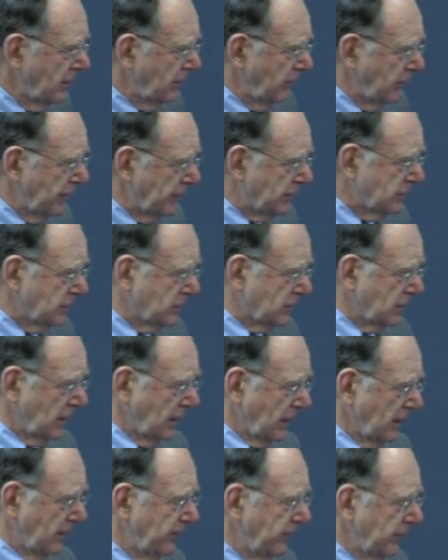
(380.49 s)
which
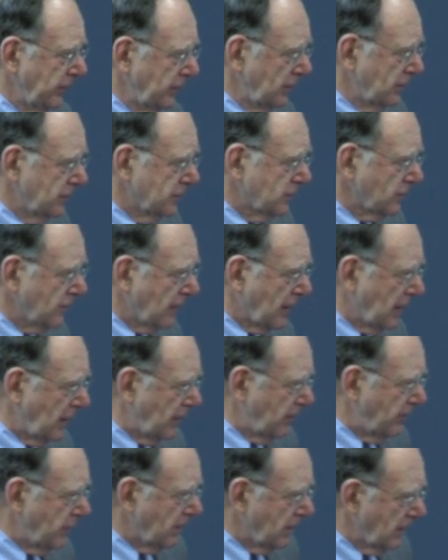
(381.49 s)

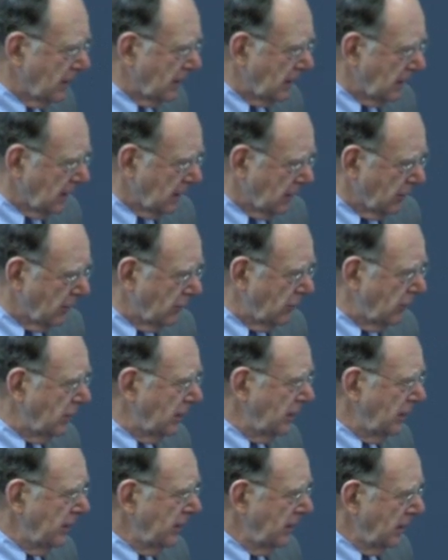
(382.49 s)
describe how
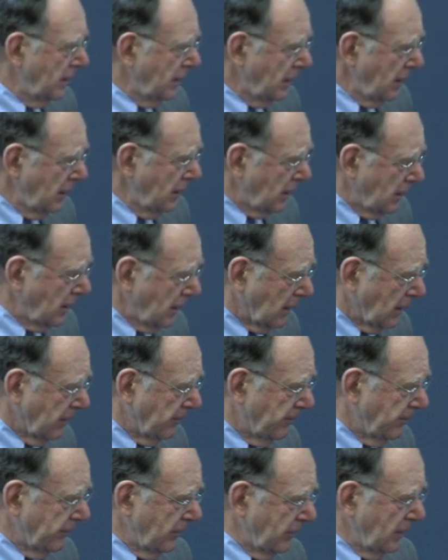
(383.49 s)

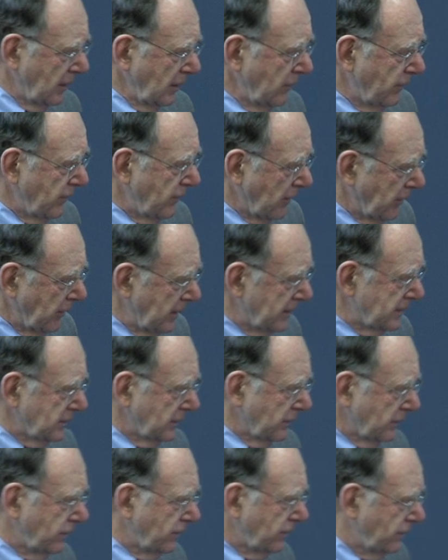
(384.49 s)
the various
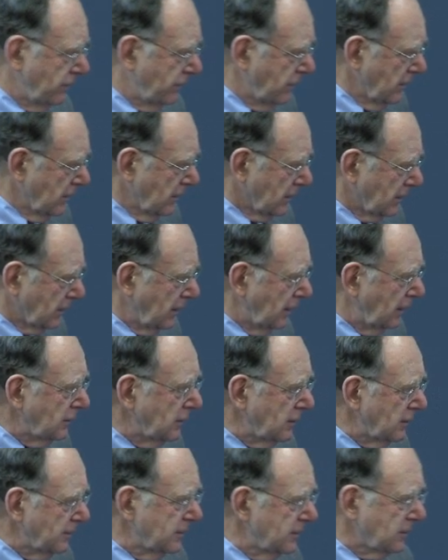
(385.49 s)

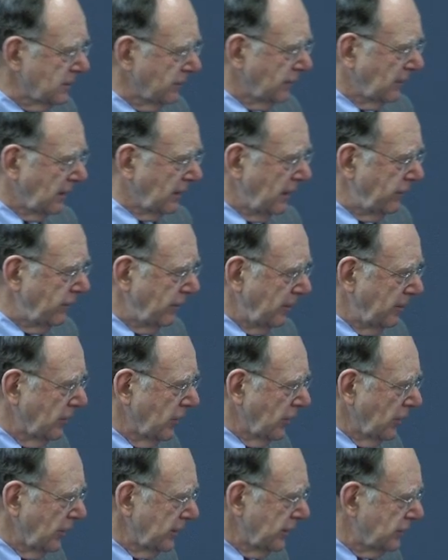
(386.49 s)
kingdoms of life
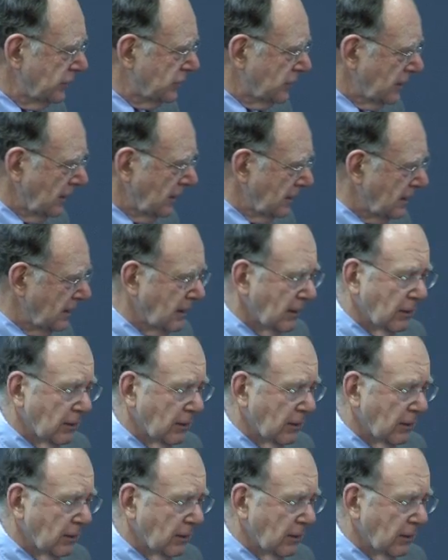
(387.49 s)
emerged and